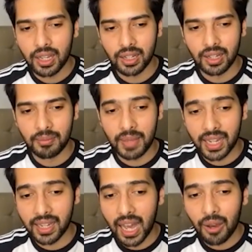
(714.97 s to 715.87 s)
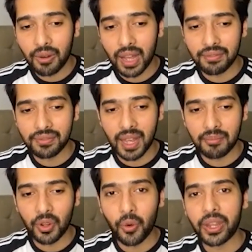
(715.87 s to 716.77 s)
Um, and now i am
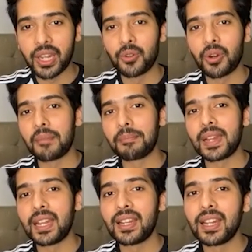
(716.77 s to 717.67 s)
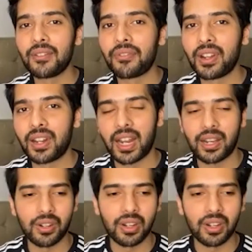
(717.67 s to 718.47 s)
going into a completely different direction.